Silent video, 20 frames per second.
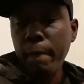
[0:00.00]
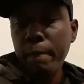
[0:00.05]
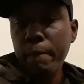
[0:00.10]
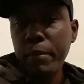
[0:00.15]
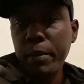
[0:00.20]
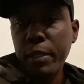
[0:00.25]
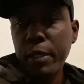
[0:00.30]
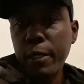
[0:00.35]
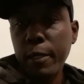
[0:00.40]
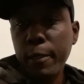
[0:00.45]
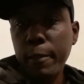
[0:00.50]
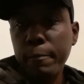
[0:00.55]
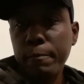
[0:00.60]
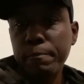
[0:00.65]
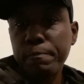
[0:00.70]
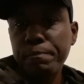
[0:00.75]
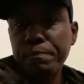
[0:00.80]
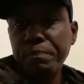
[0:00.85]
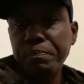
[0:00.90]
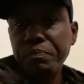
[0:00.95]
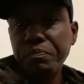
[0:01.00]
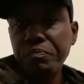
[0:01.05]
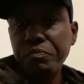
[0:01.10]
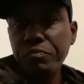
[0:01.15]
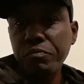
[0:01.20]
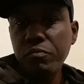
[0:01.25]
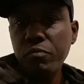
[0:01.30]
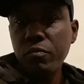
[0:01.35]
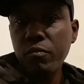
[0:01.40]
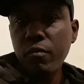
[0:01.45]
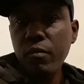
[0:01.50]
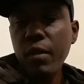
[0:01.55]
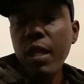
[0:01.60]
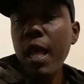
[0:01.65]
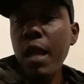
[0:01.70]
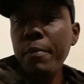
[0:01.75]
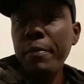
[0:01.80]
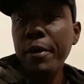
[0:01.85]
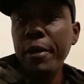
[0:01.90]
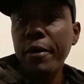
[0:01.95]
But
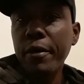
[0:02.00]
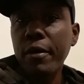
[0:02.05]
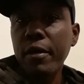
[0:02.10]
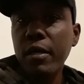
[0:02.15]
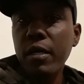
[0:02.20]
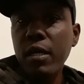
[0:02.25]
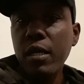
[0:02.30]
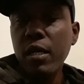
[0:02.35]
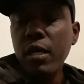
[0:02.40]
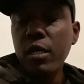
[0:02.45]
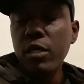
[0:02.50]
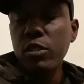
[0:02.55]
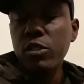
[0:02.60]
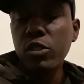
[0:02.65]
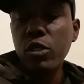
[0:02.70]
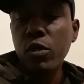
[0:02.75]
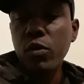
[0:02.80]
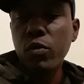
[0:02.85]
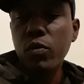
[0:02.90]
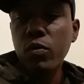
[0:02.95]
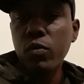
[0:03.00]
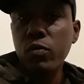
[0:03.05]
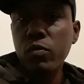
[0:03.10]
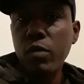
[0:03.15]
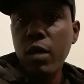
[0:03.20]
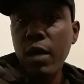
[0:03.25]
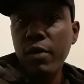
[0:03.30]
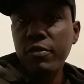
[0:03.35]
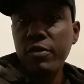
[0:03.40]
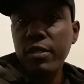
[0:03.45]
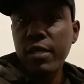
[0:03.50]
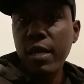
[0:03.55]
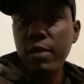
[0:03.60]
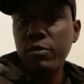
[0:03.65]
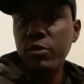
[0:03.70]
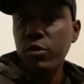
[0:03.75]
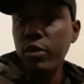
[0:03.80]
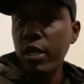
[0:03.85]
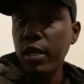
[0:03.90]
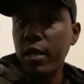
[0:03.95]
I'm here. So, obviously, I
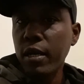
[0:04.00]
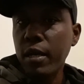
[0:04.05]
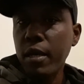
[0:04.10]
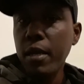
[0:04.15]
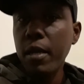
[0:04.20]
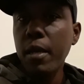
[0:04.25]
was okay.